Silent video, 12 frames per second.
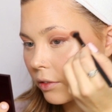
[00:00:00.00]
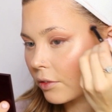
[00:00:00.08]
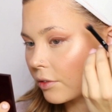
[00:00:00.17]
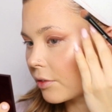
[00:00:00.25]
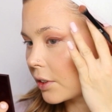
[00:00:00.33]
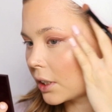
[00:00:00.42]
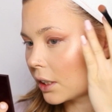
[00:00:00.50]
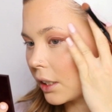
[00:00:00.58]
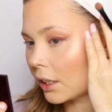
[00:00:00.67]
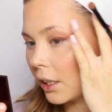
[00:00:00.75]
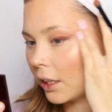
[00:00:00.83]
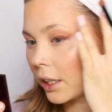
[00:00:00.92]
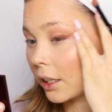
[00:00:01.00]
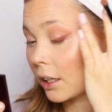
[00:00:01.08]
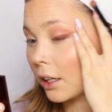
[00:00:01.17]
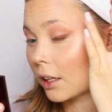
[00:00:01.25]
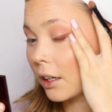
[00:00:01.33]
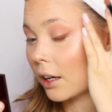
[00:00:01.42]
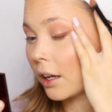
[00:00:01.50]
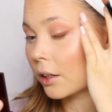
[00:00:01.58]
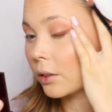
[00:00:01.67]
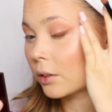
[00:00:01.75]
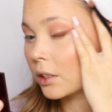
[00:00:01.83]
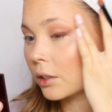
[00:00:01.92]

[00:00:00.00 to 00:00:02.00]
flick it out.